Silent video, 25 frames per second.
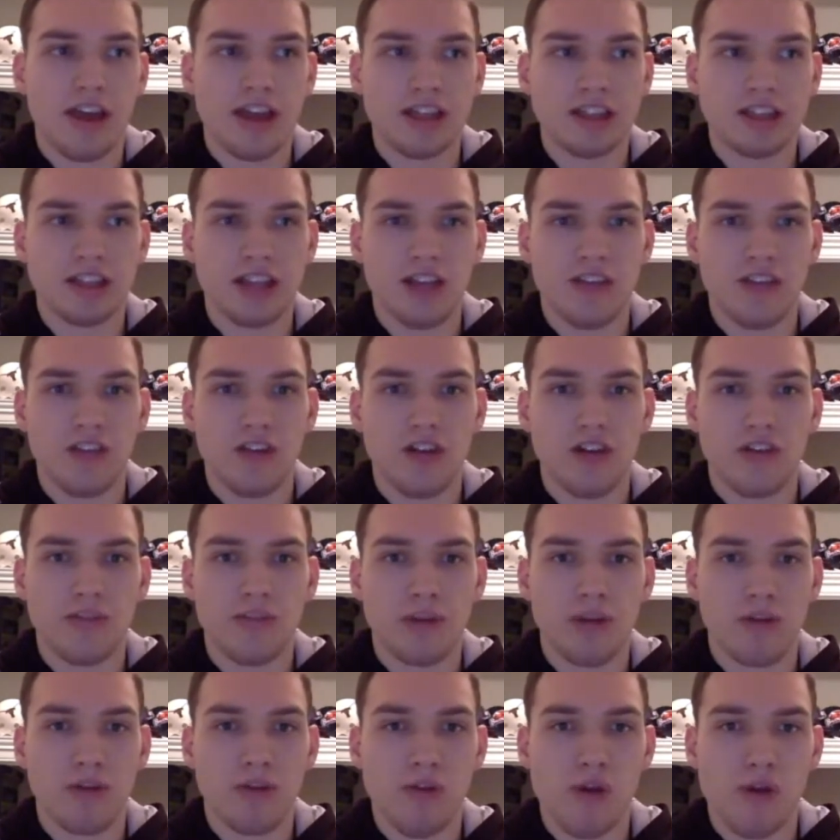his level
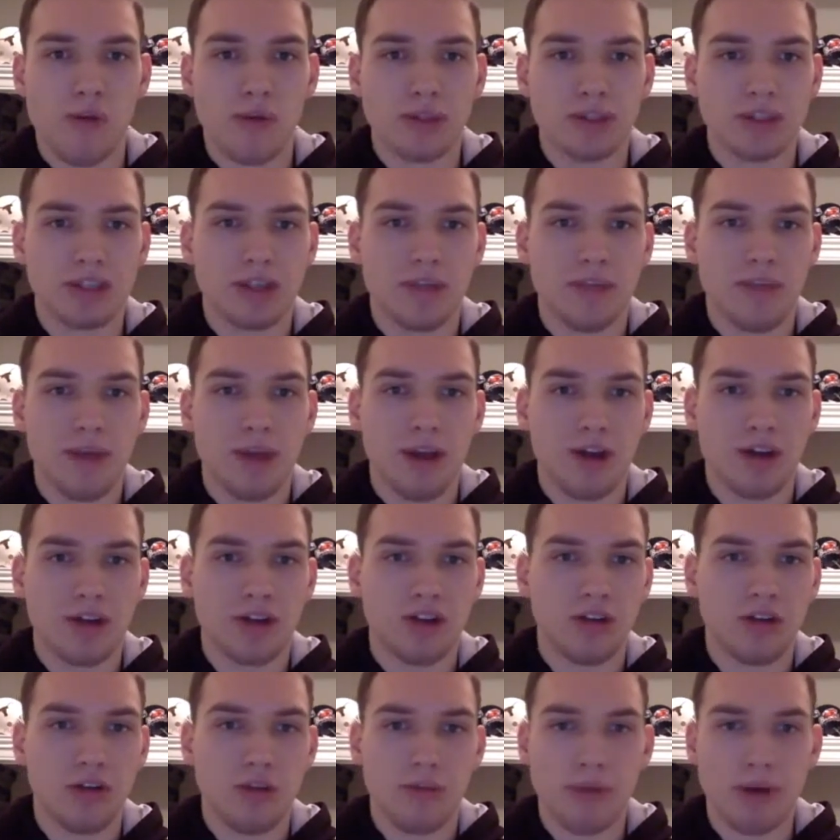of performance
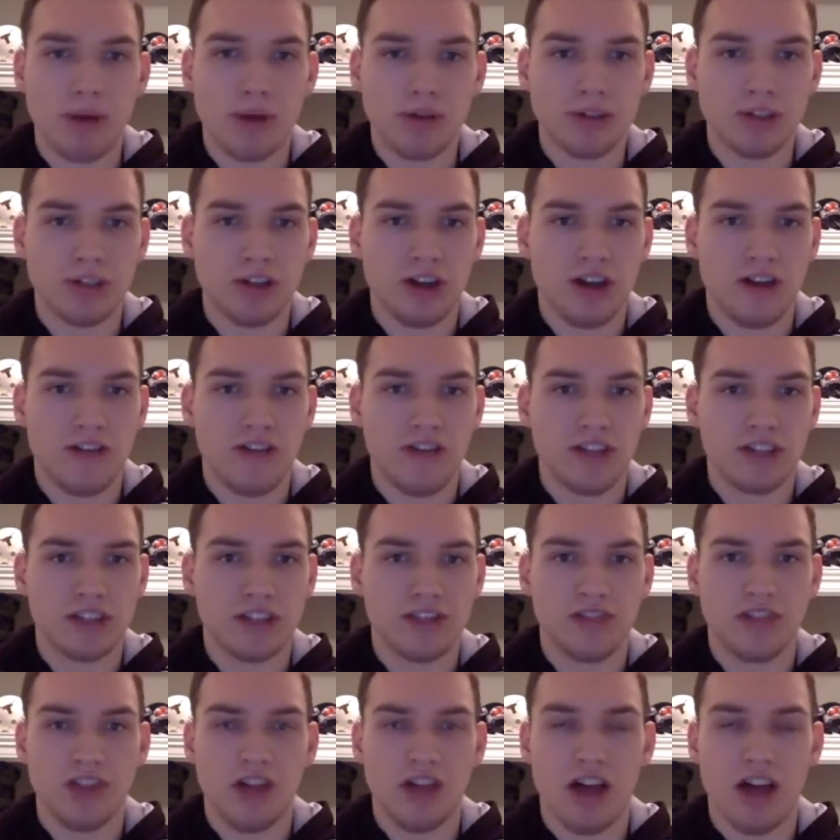compared to opposing
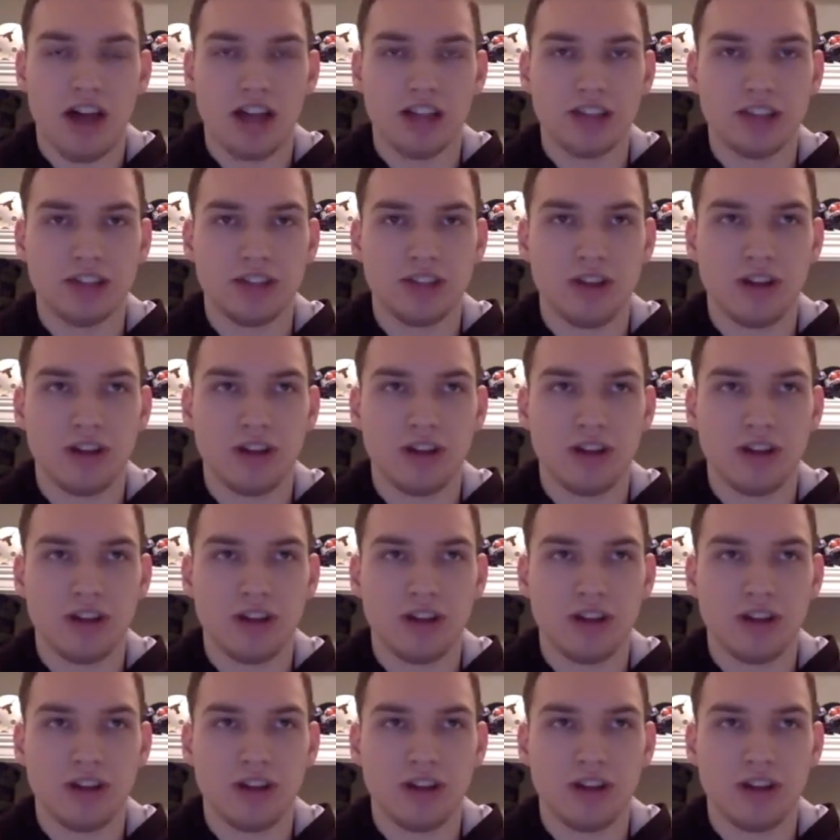offensive lines.